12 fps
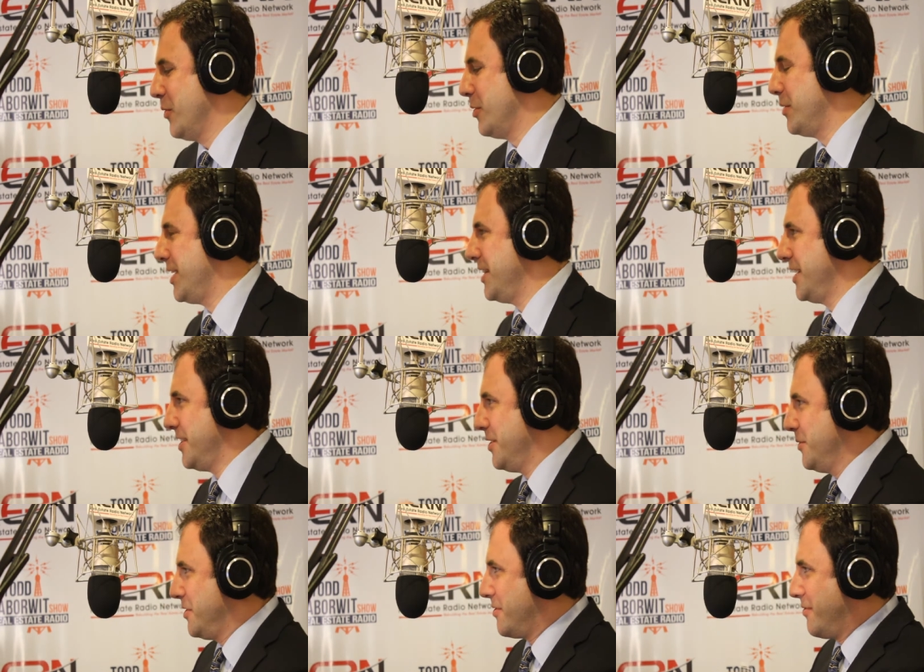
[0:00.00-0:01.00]
Well, what I'd like to
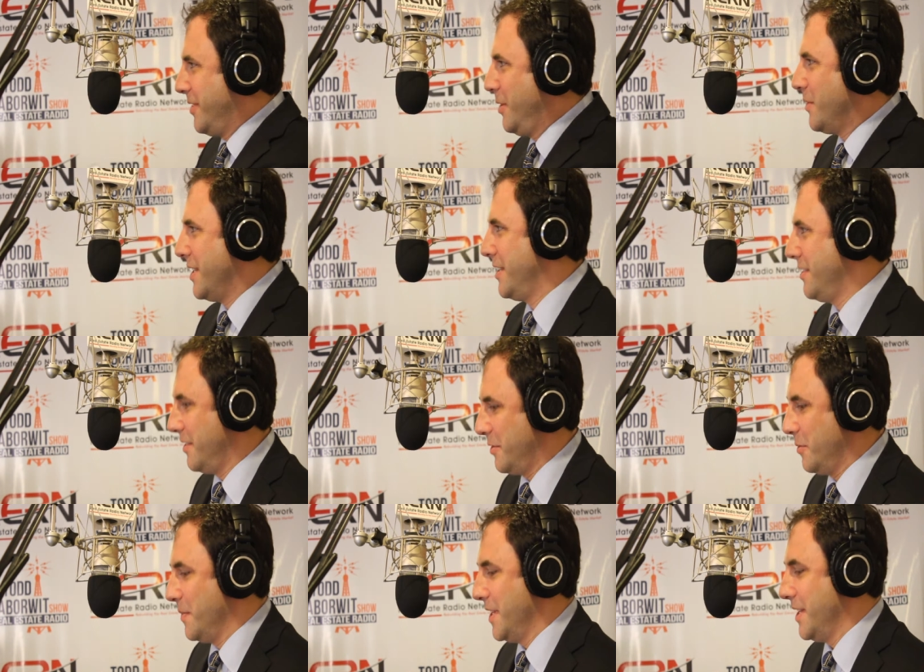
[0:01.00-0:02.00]
do is rewind a
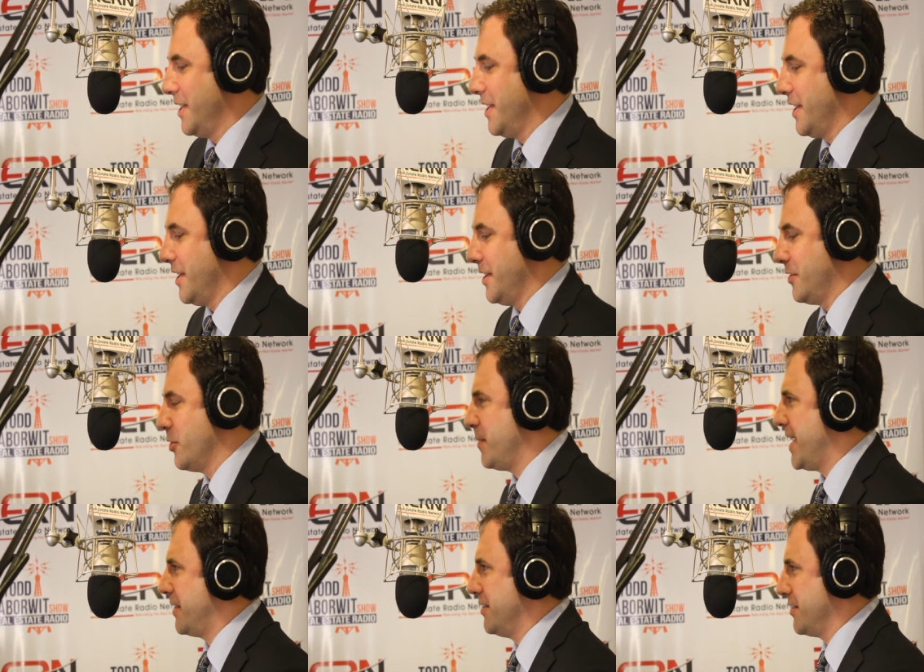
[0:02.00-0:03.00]
little bit and go
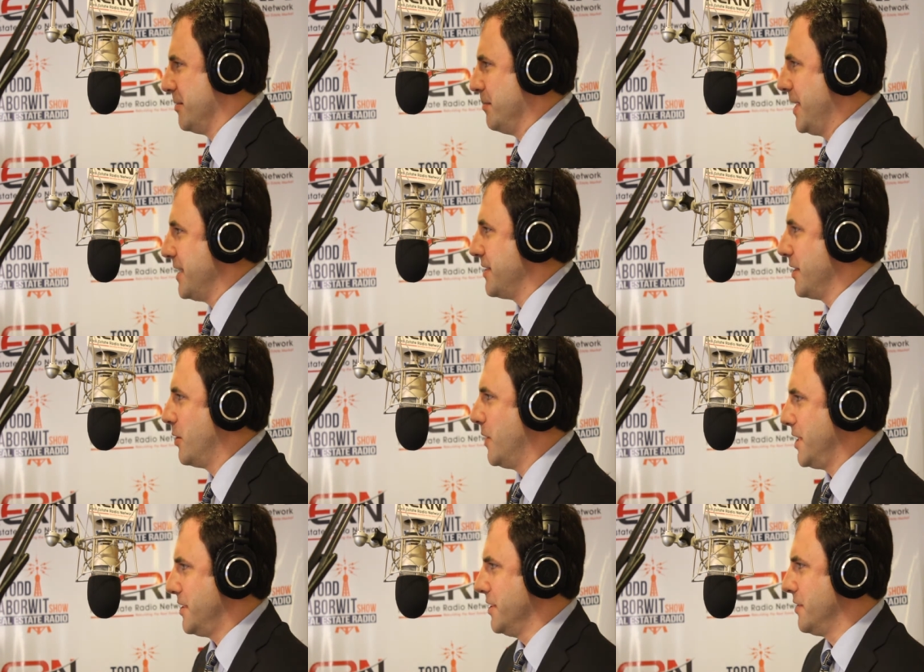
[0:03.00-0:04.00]
back to some basic
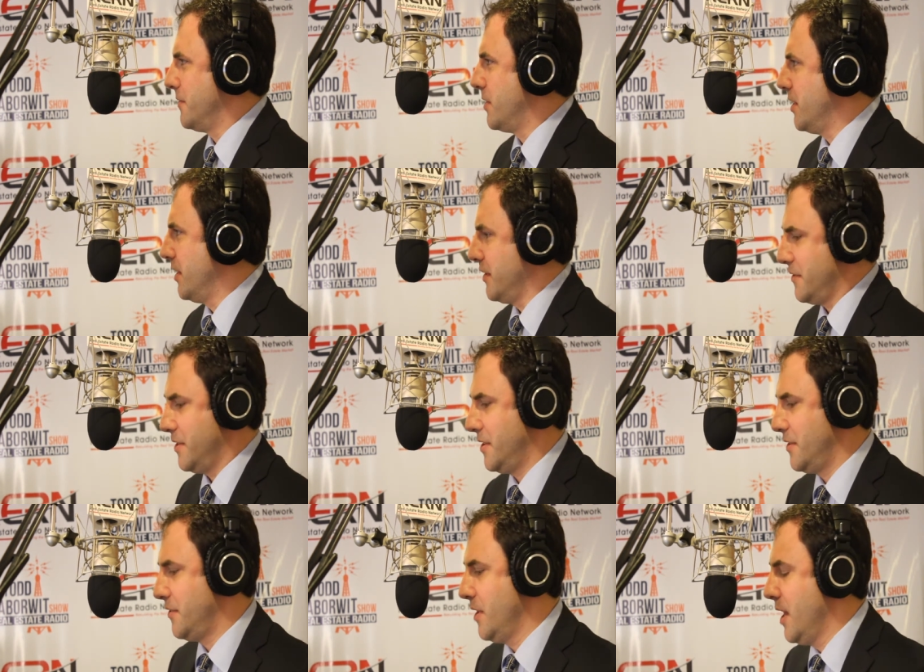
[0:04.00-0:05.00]
questions for our
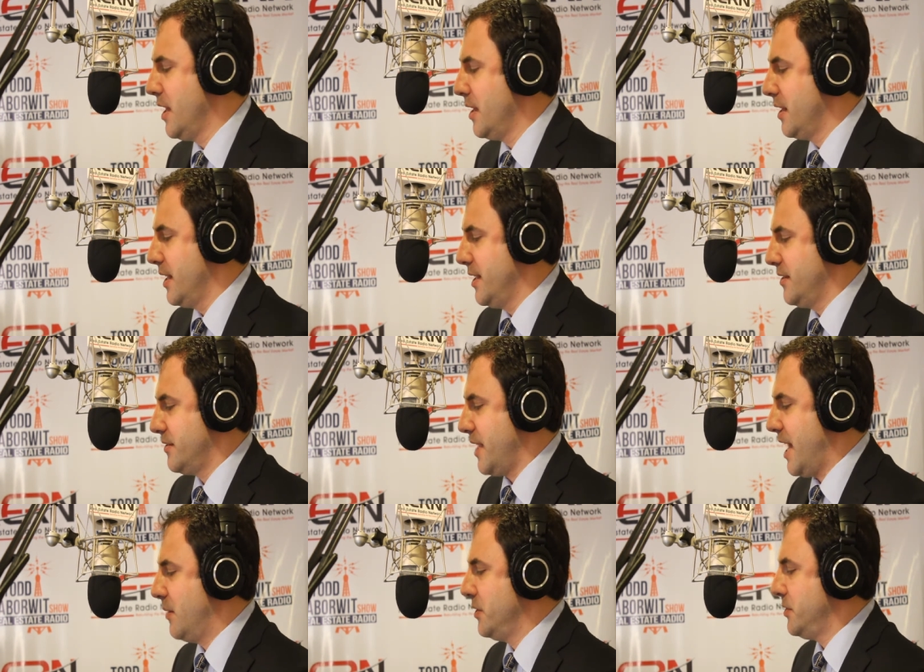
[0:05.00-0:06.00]
listeners is
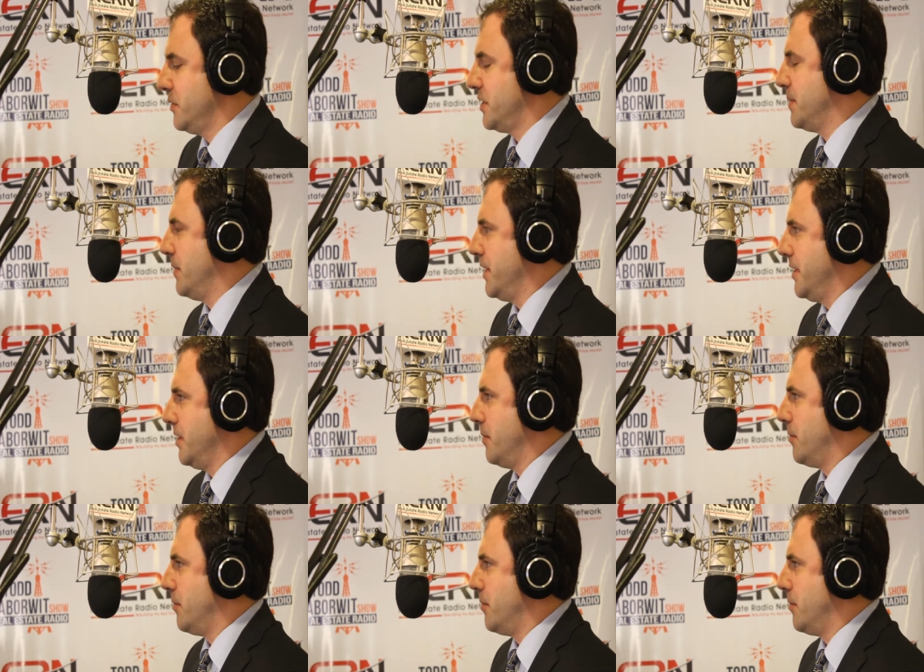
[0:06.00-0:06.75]
how would you explain an